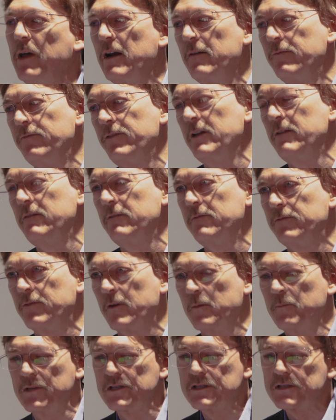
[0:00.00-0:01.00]
benefit
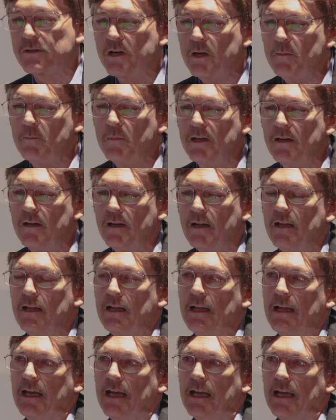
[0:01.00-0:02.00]
from this treatment,
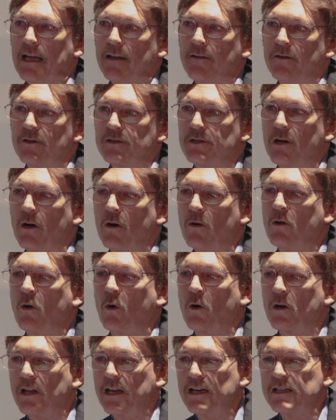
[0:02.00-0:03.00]
and there's no
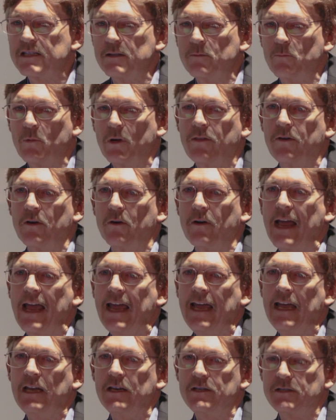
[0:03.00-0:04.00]
correlation with your
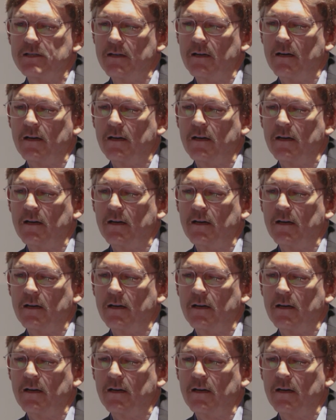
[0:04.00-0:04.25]
age